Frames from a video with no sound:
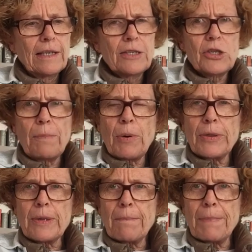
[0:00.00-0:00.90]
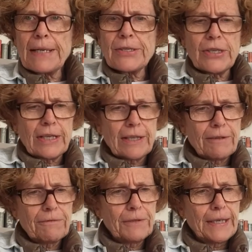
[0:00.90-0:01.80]
She put the budgie in the
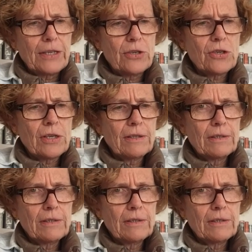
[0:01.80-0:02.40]
fridge